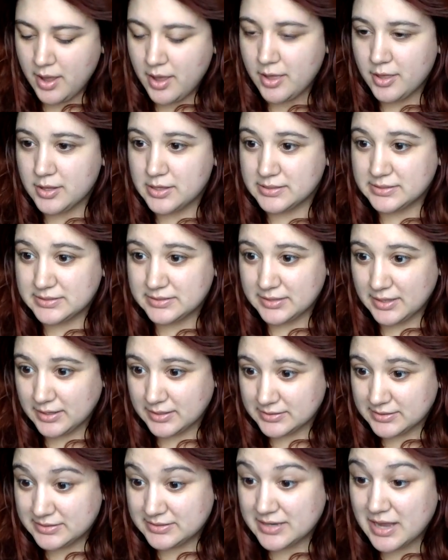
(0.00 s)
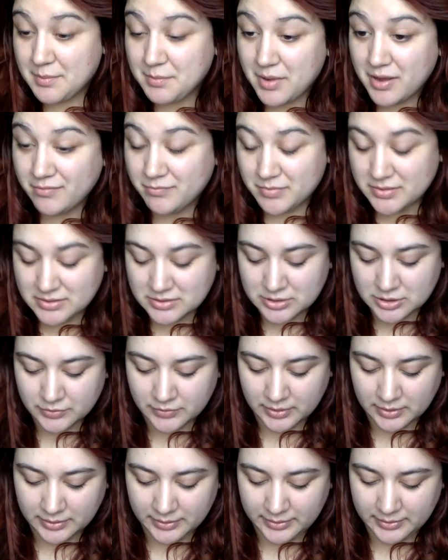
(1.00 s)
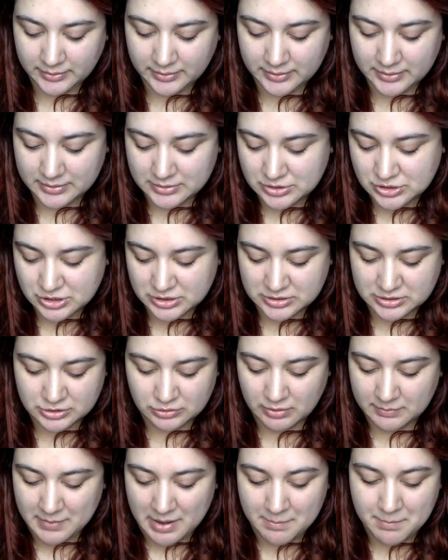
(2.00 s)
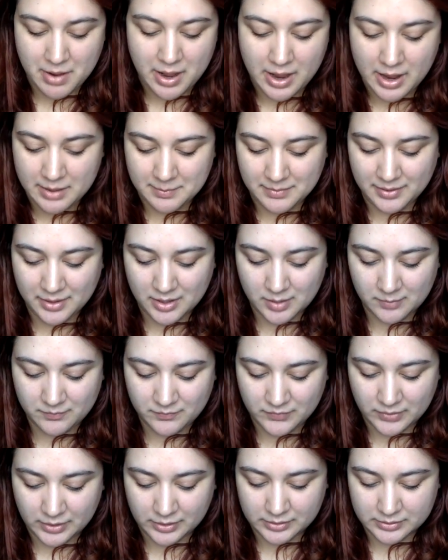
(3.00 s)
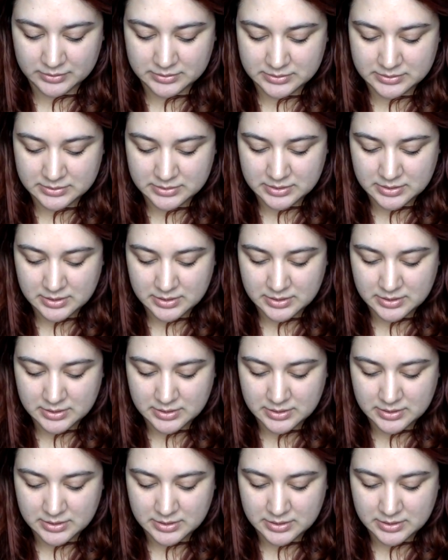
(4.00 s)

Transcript: This is like a step I've been doing lately, is just doing my eye makeup first.